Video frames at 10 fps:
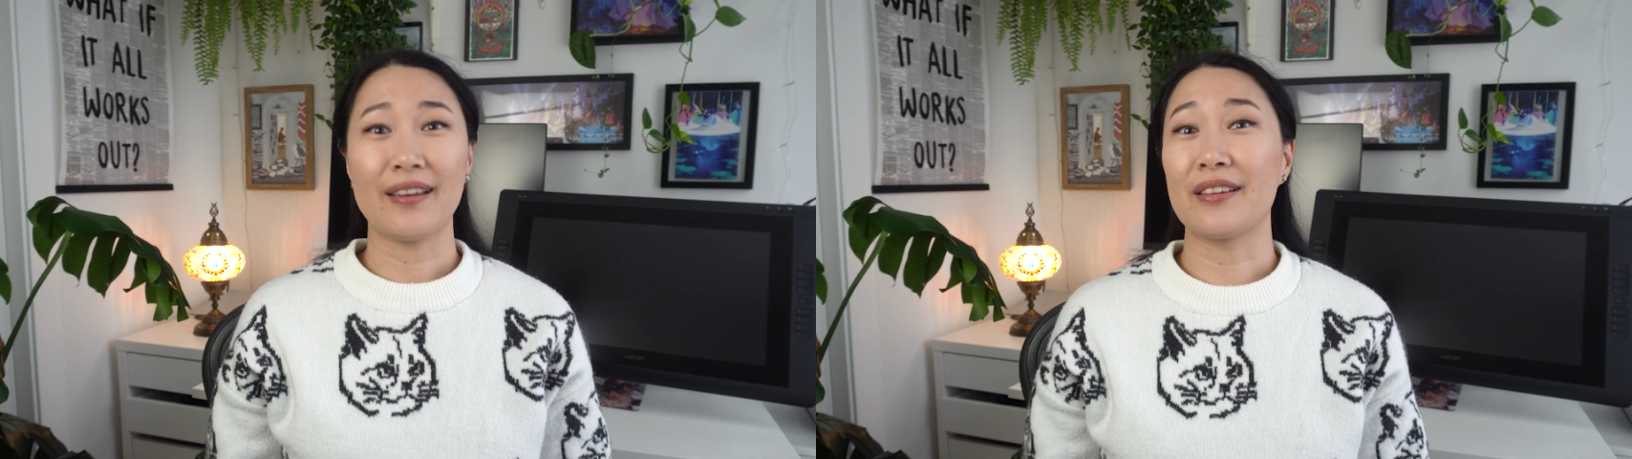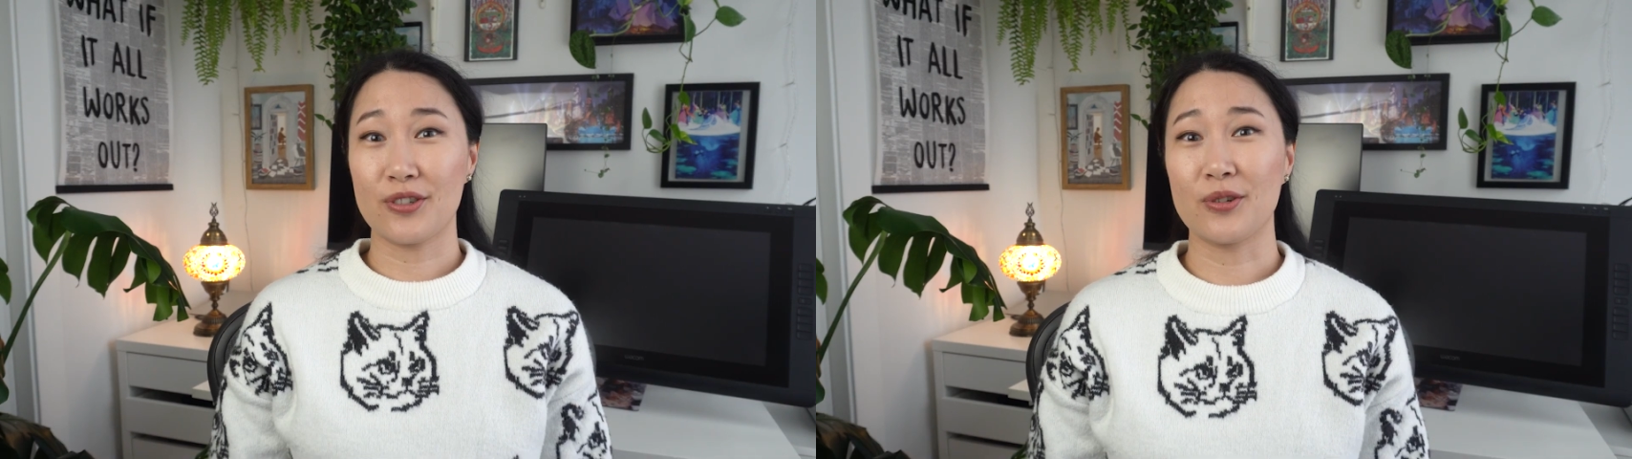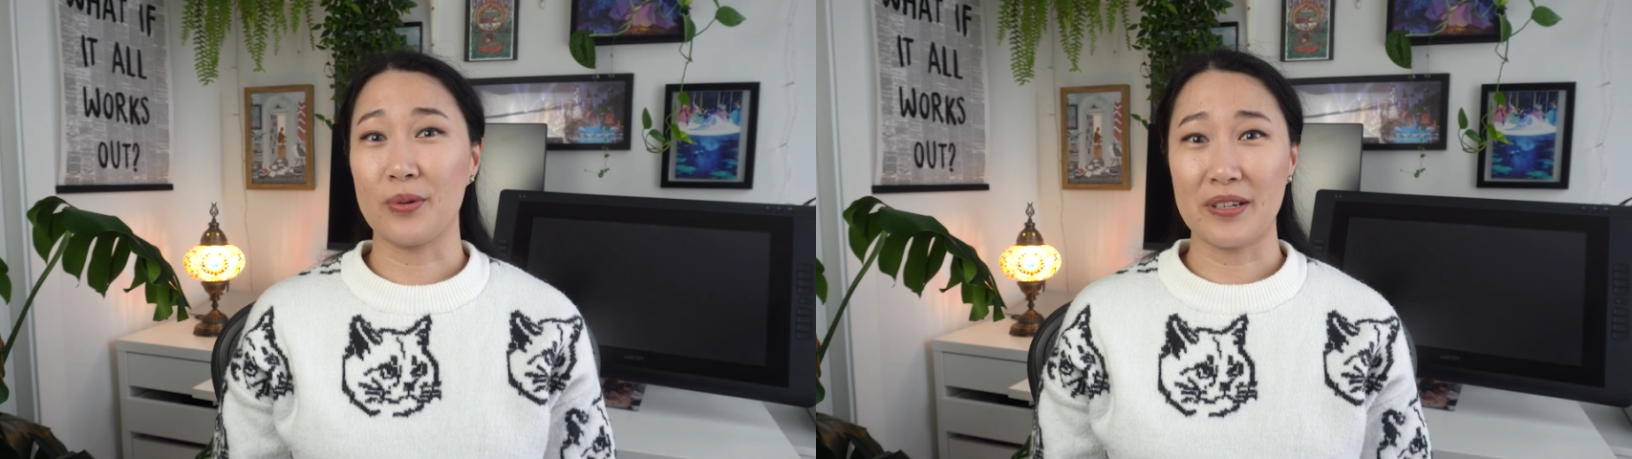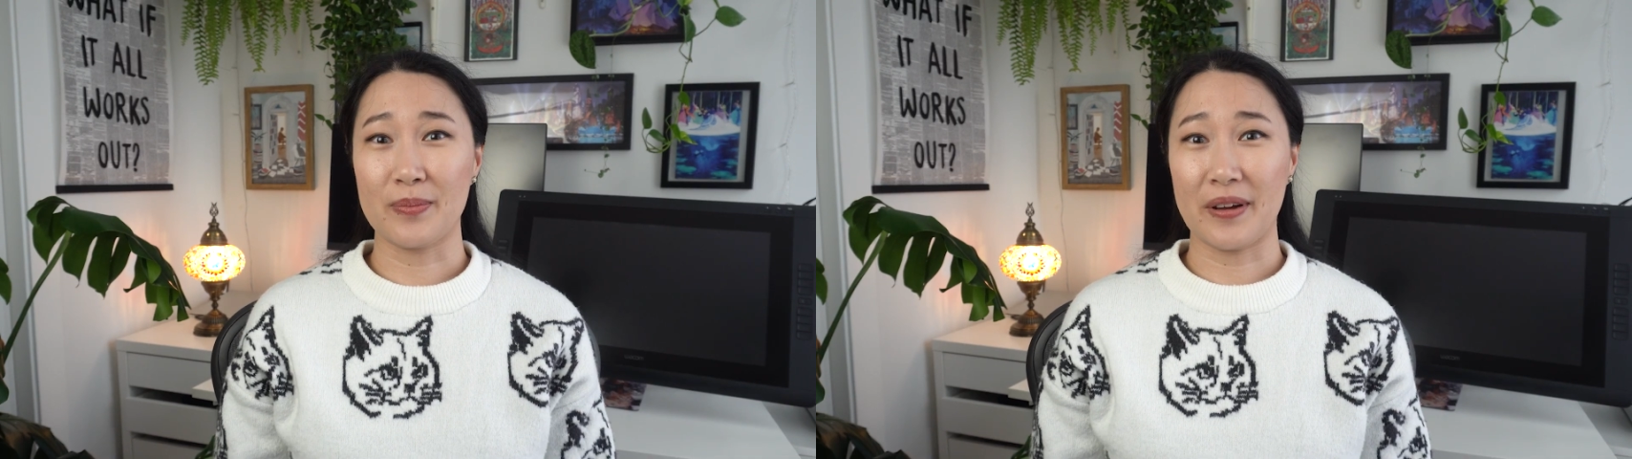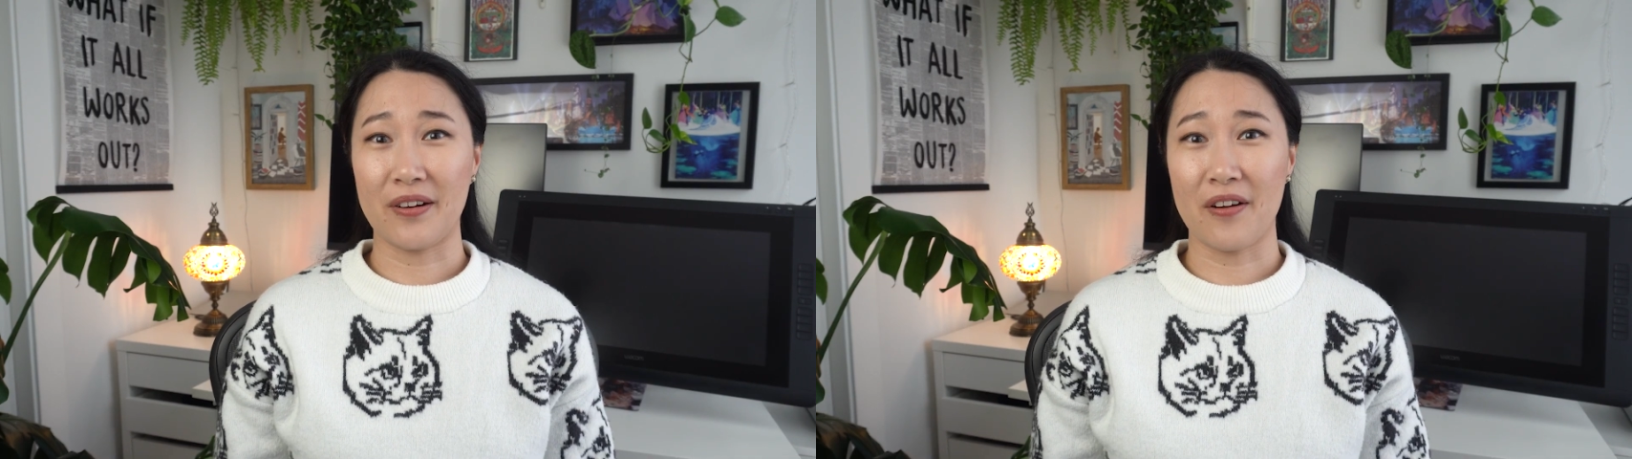and so has
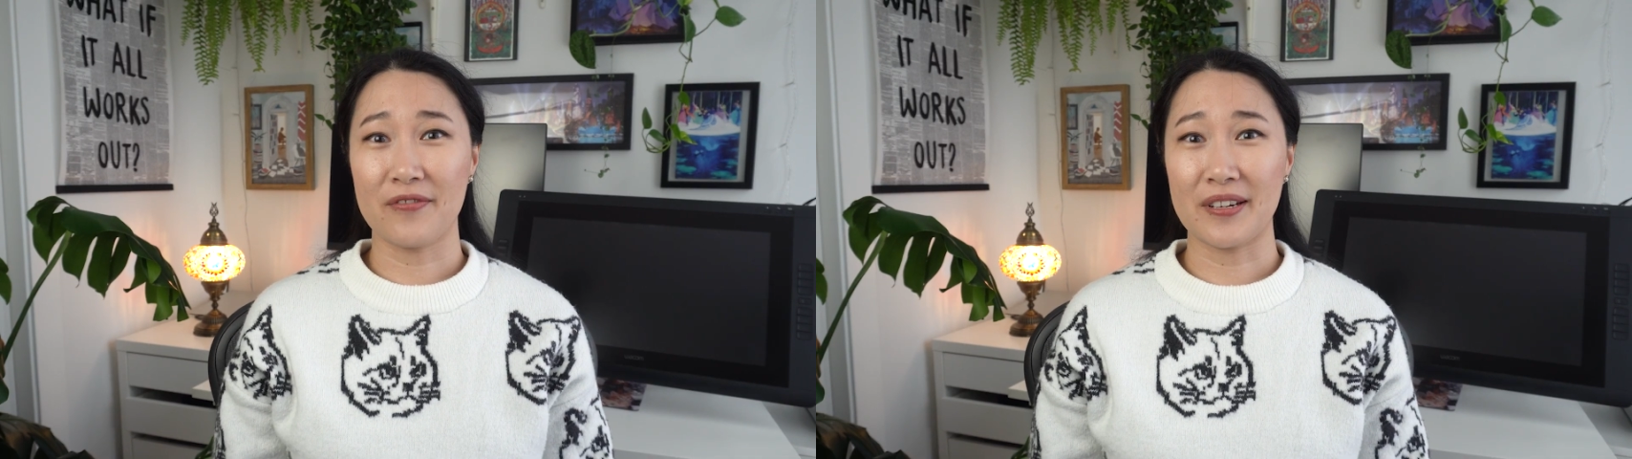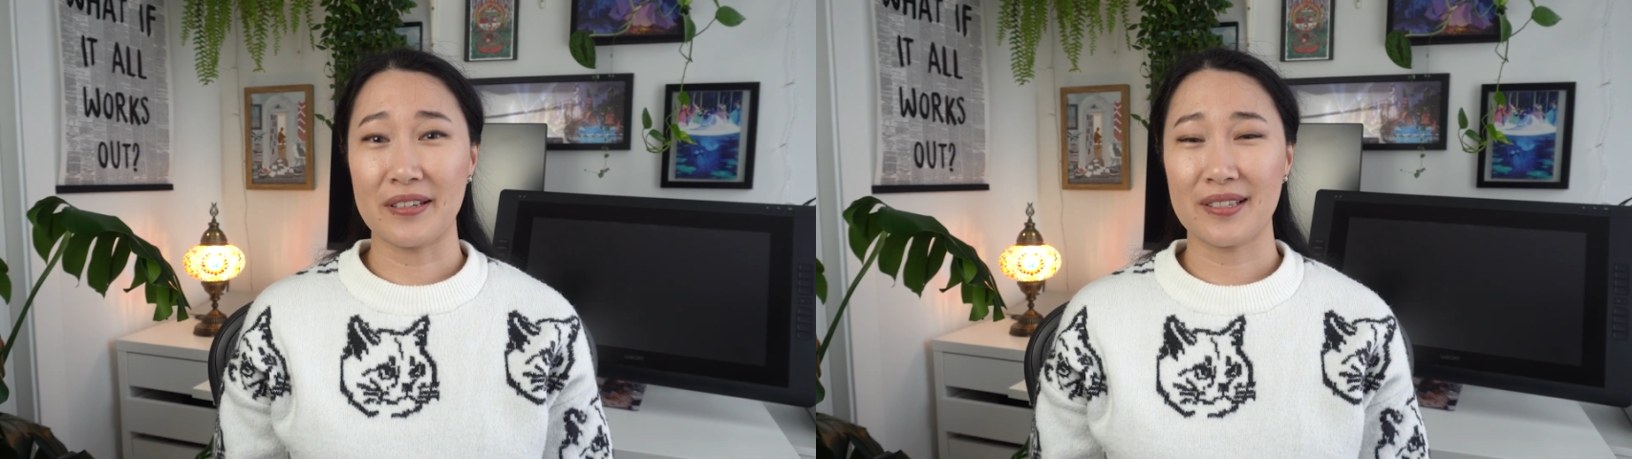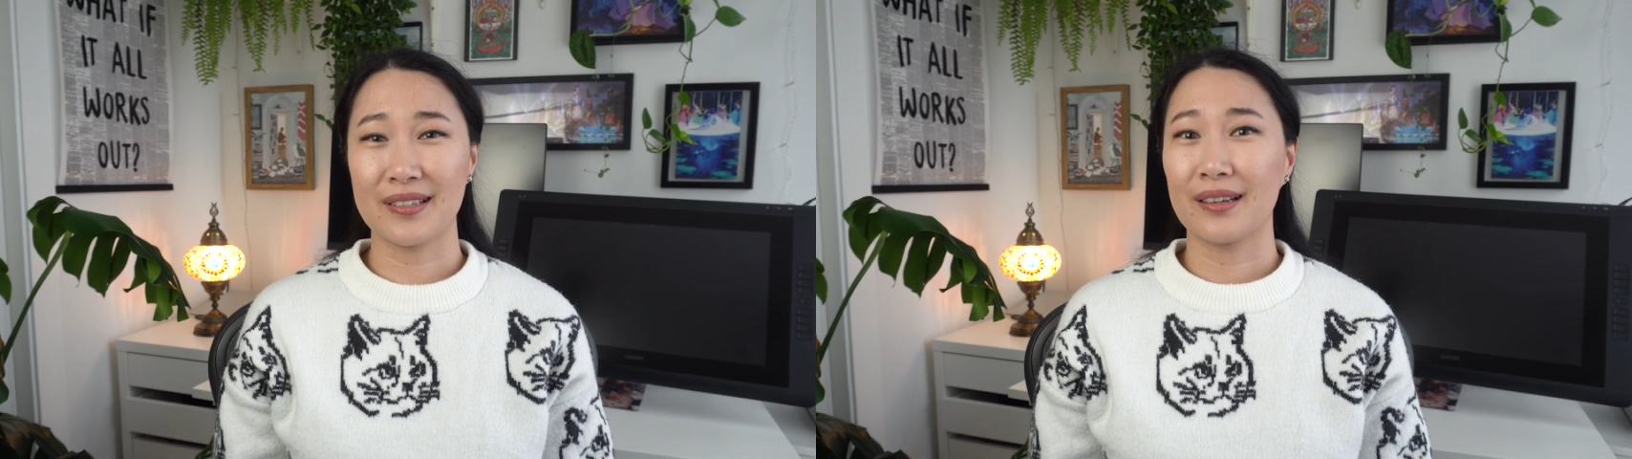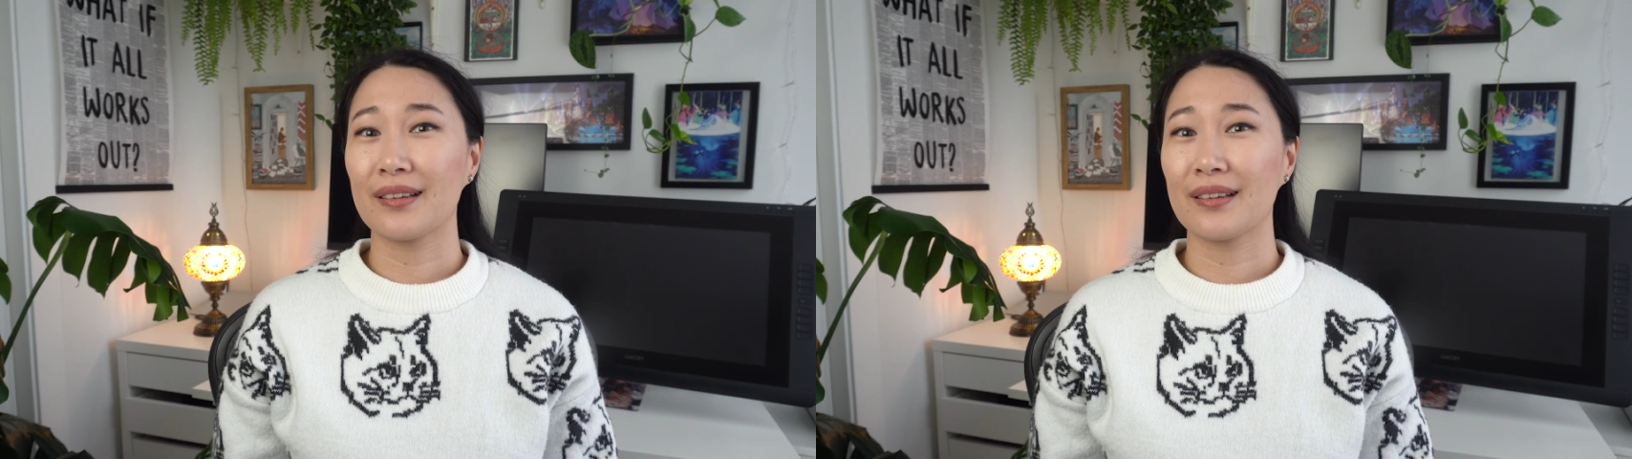my confidence.